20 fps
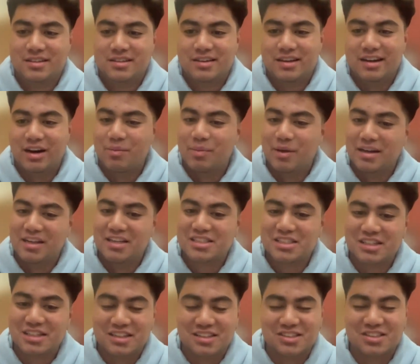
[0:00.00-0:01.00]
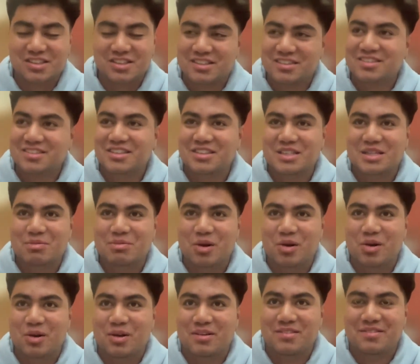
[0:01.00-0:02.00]
And everybody listening, just keep
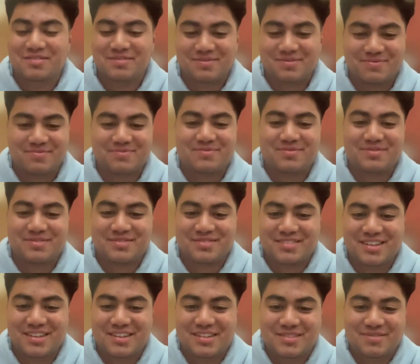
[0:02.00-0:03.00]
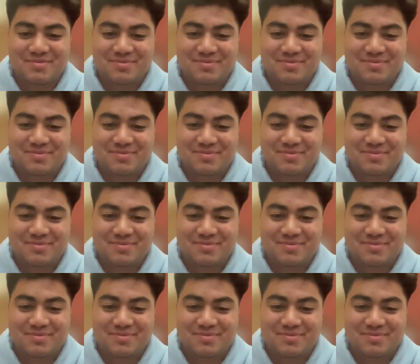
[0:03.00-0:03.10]
going. Yeah.